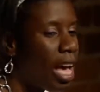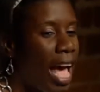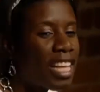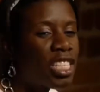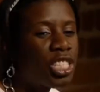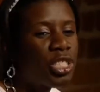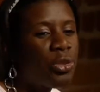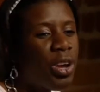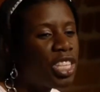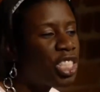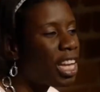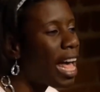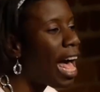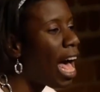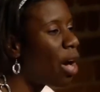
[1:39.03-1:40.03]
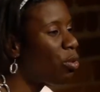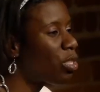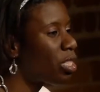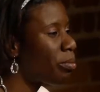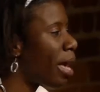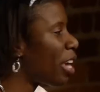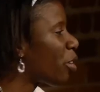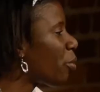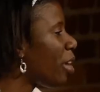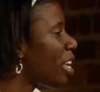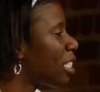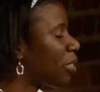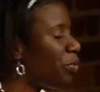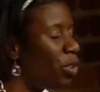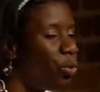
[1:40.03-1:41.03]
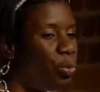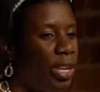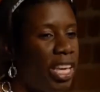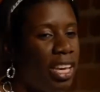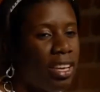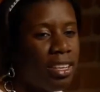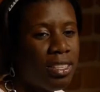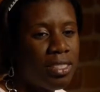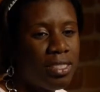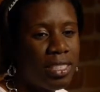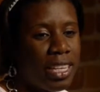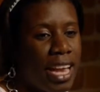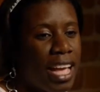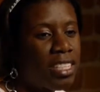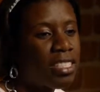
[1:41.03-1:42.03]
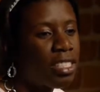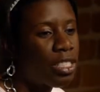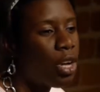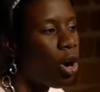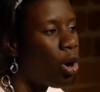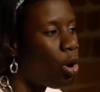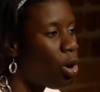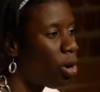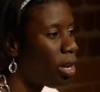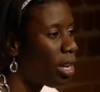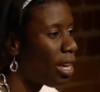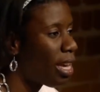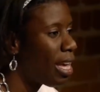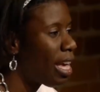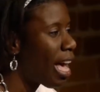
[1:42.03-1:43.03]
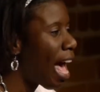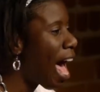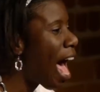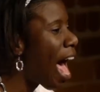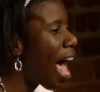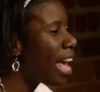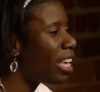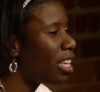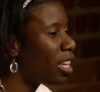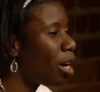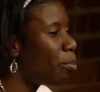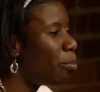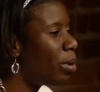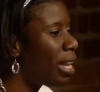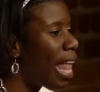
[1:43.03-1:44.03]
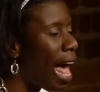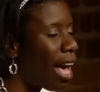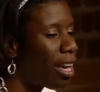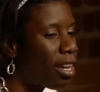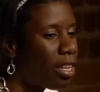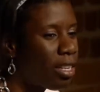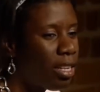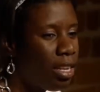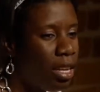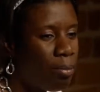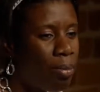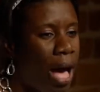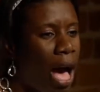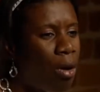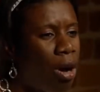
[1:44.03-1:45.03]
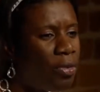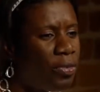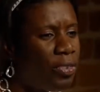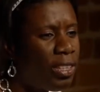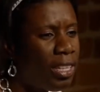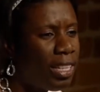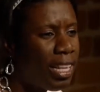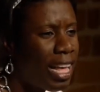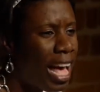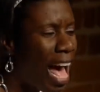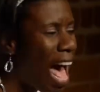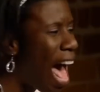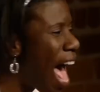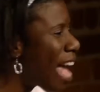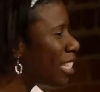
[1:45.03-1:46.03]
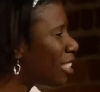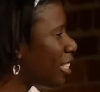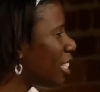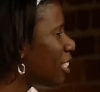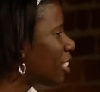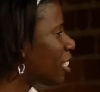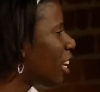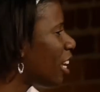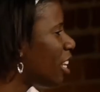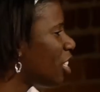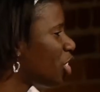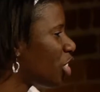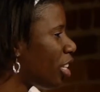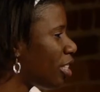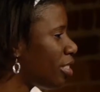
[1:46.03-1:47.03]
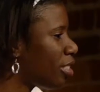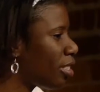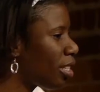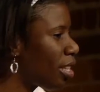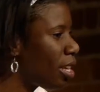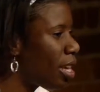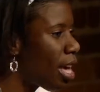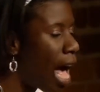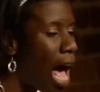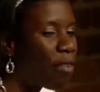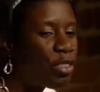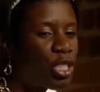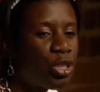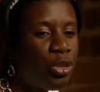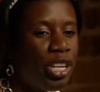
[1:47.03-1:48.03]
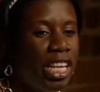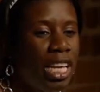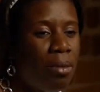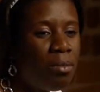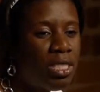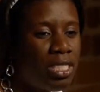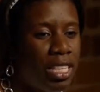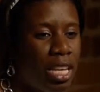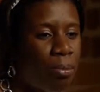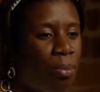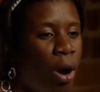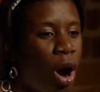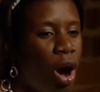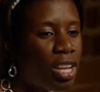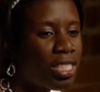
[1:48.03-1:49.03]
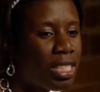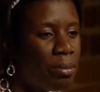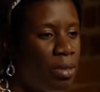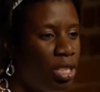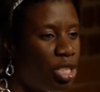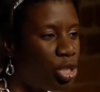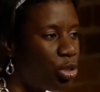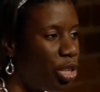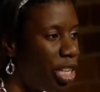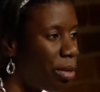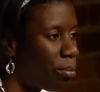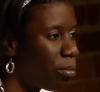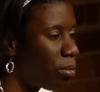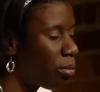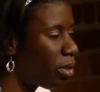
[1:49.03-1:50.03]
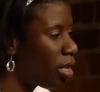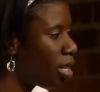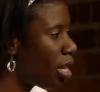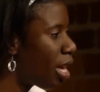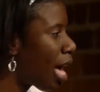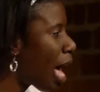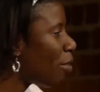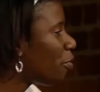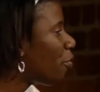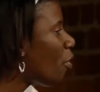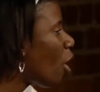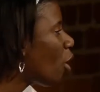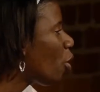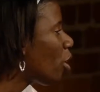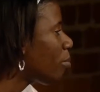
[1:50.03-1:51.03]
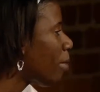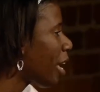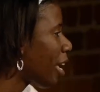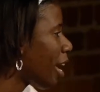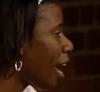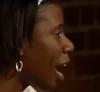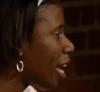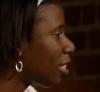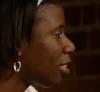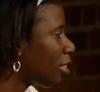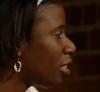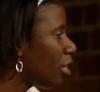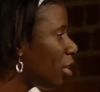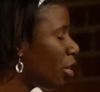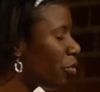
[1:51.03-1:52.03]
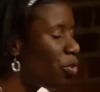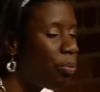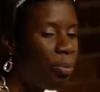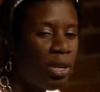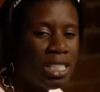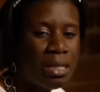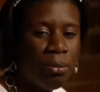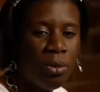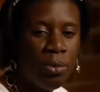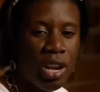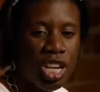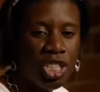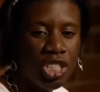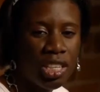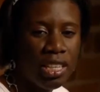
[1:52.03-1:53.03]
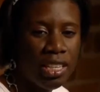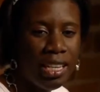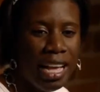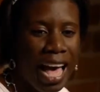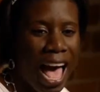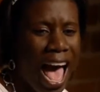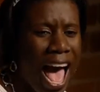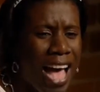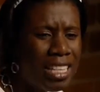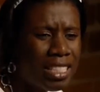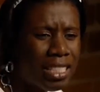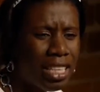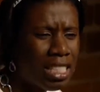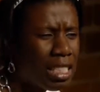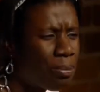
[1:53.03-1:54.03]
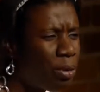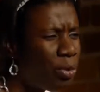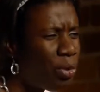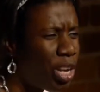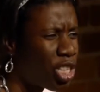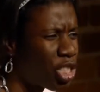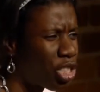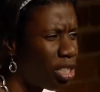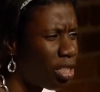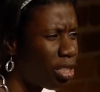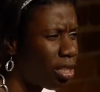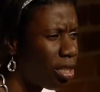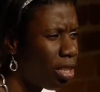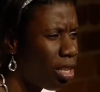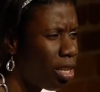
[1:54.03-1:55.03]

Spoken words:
I stretched out my graceful wings and I saw. I am black, powerful, and intelligent. I've dreamed the impossible dream. I've followed my heart through perspiration and inspiration.